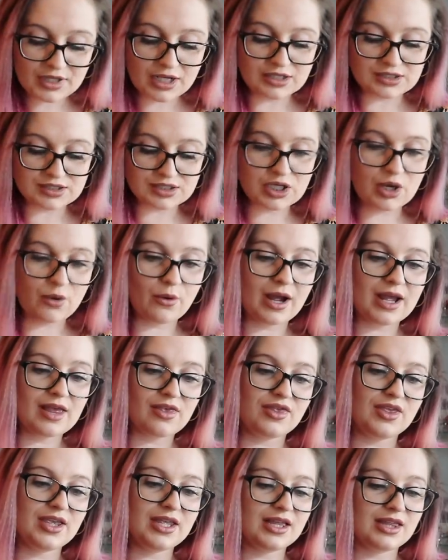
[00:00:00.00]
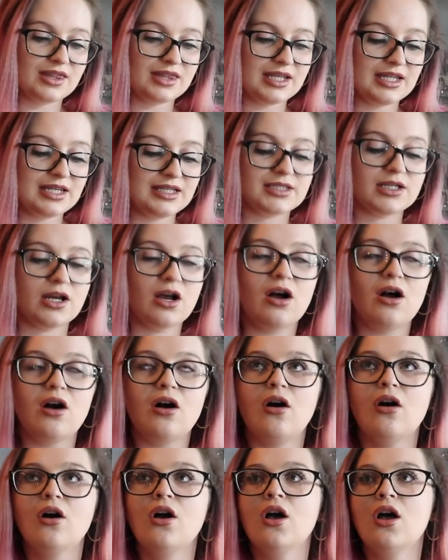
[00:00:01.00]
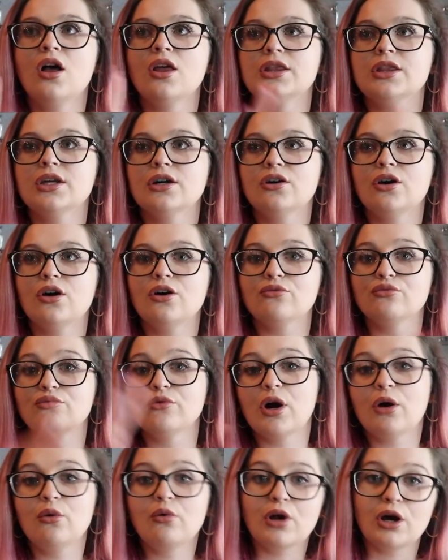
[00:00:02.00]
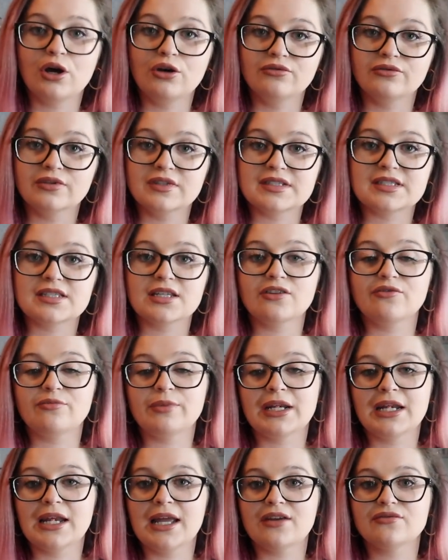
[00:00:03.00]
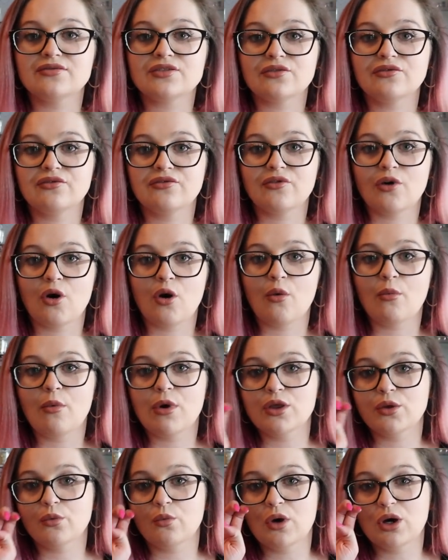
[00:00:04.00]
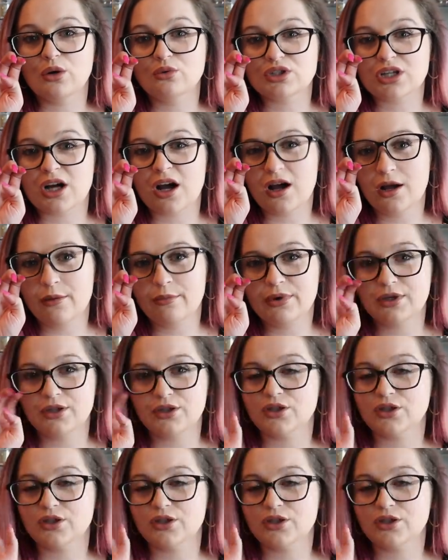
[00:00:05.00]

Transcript: So I think these are the rollovers that have been left from the World Cup.